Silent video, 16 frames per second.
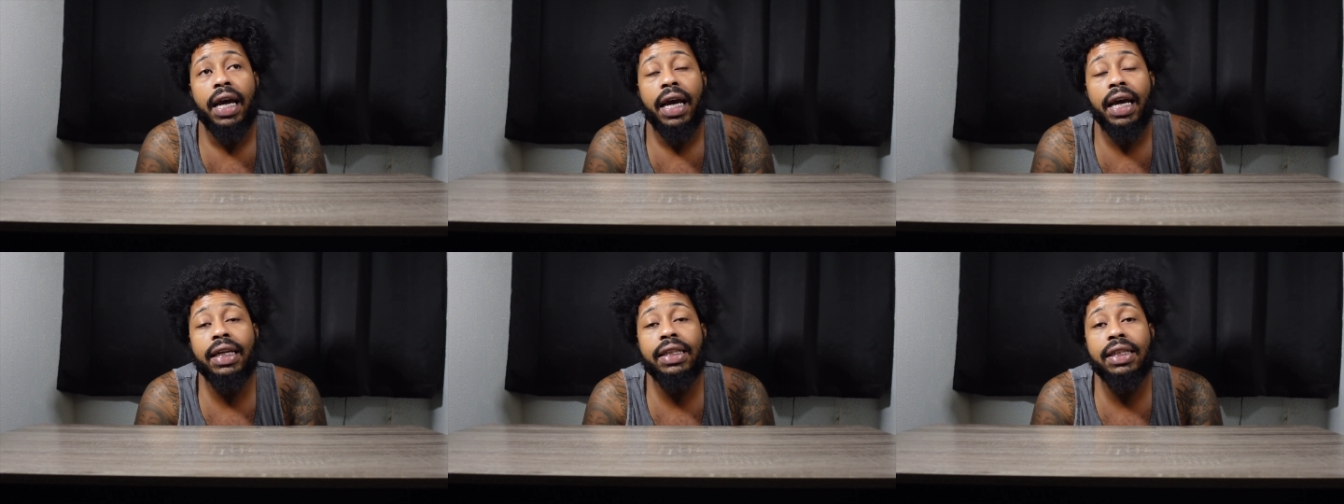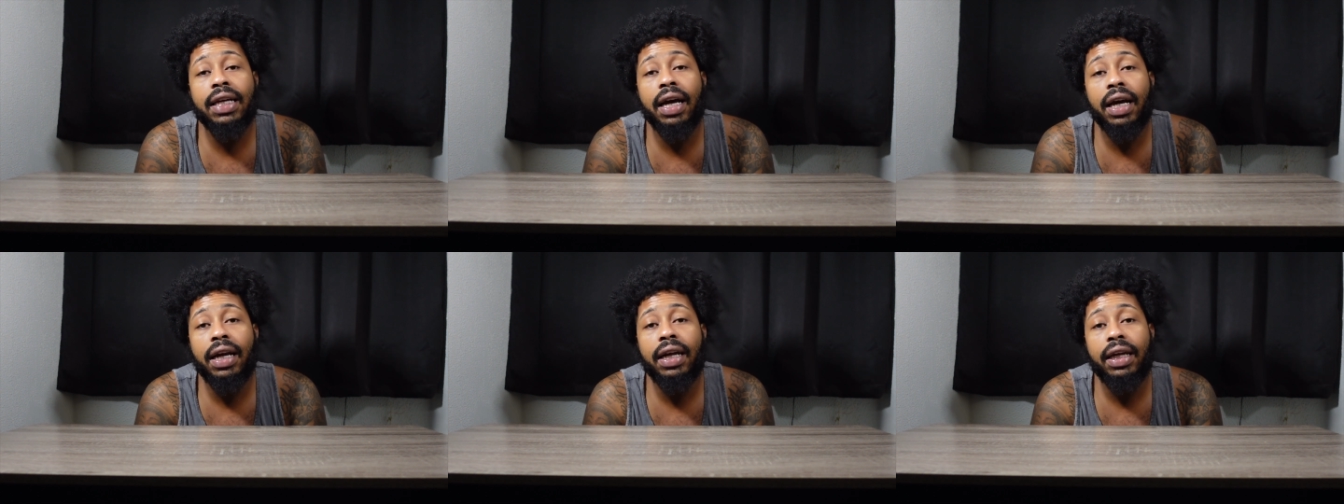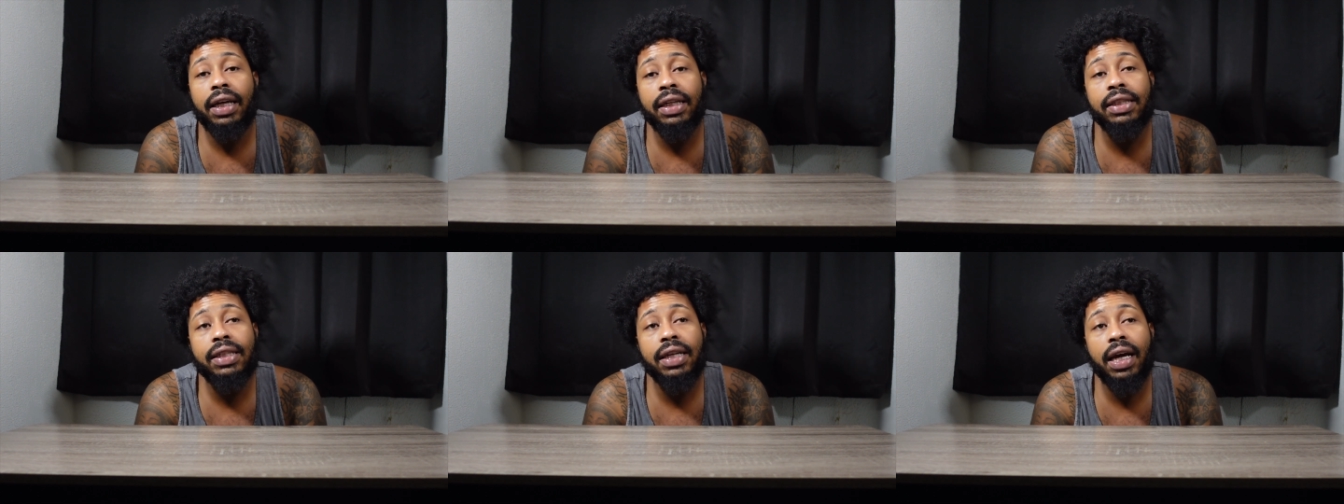it's gonna
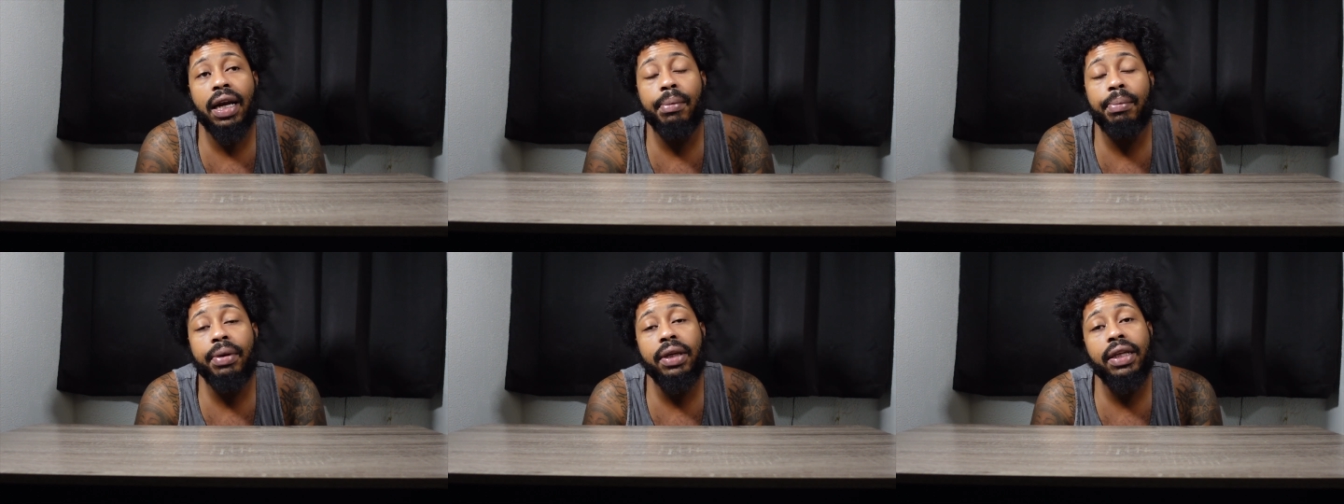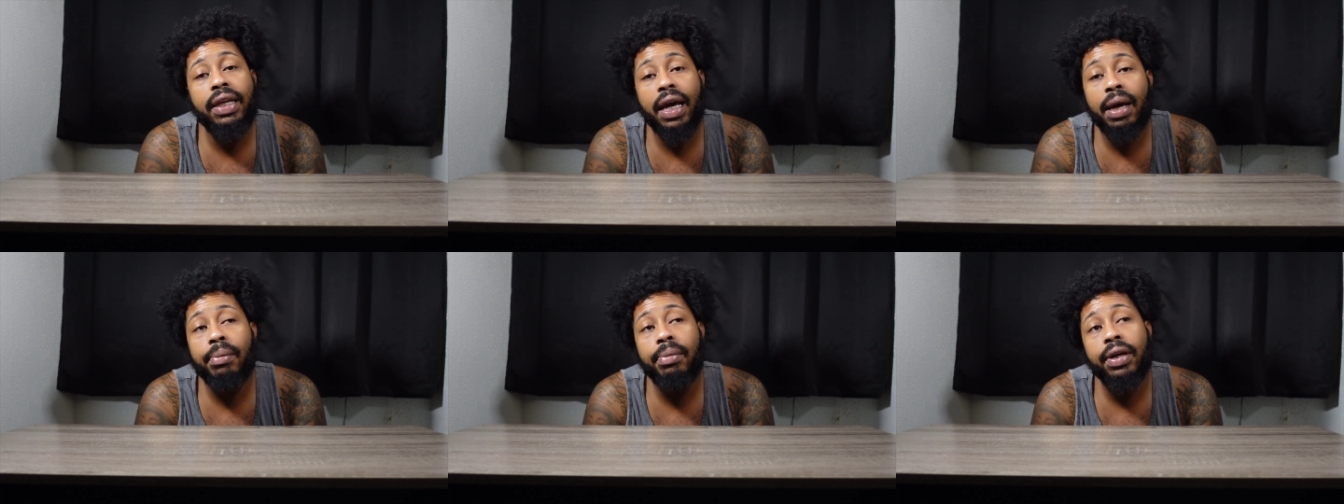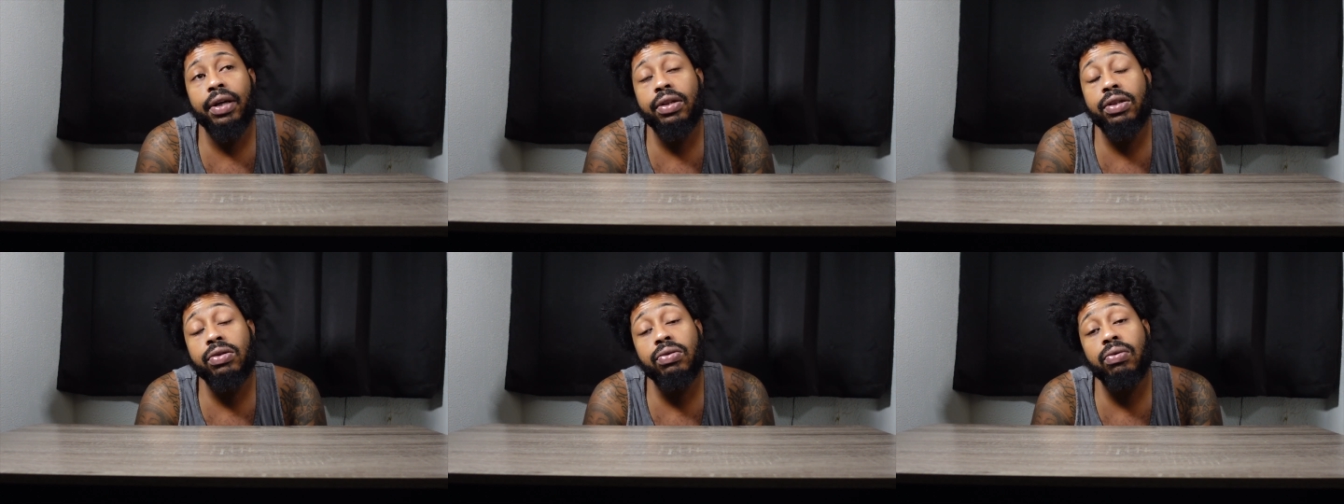it's gonna be damn
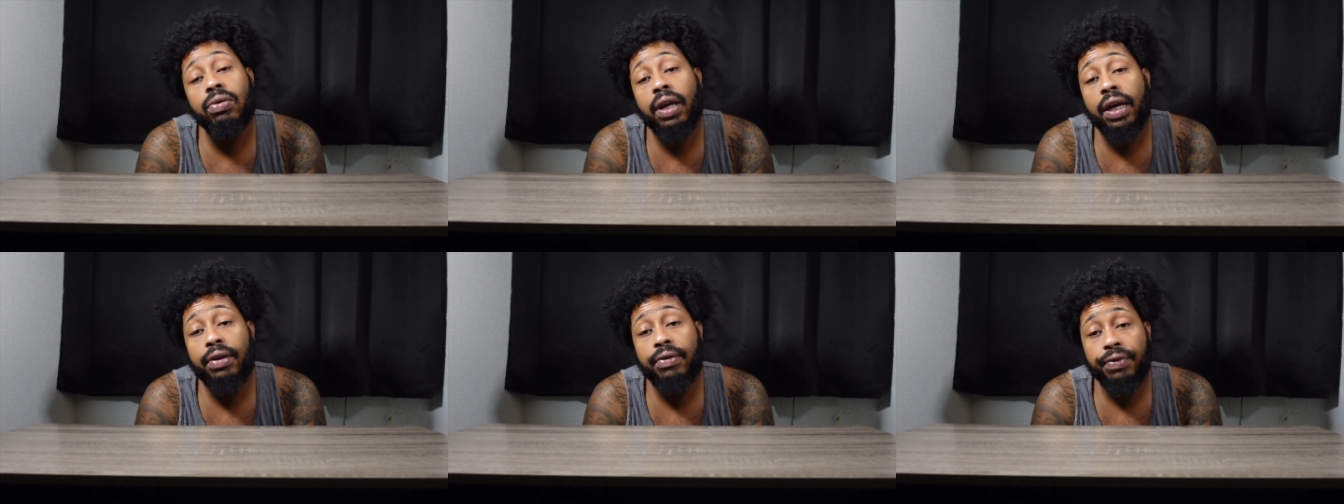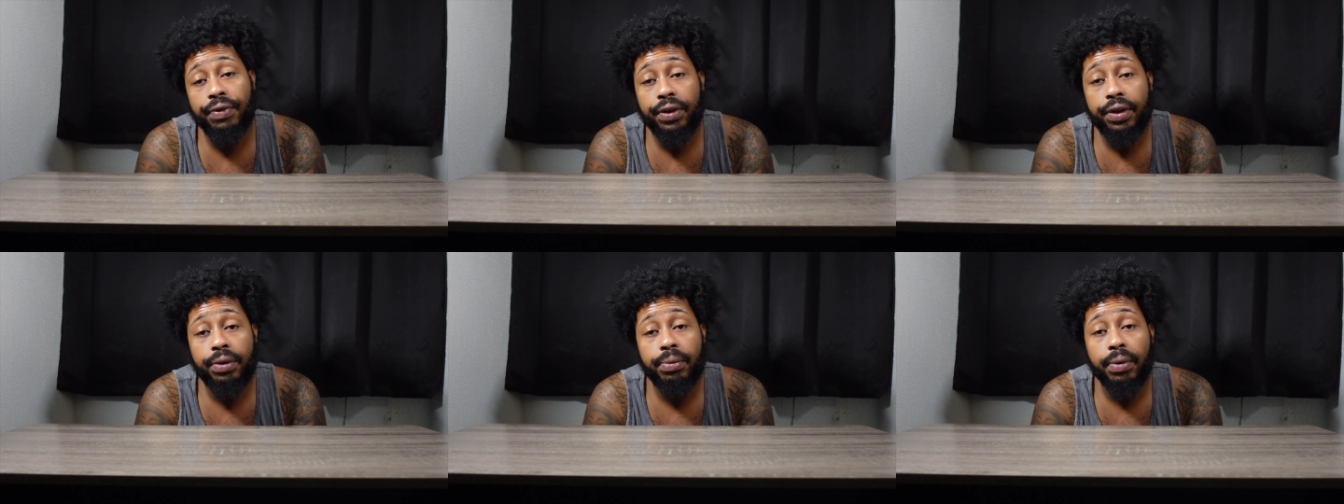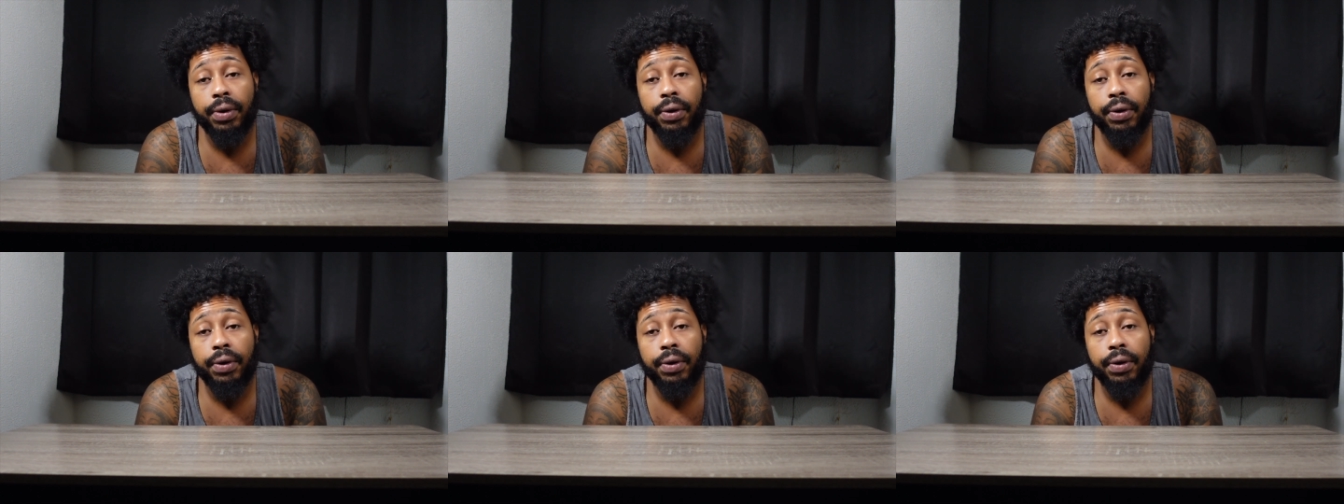near too late for you.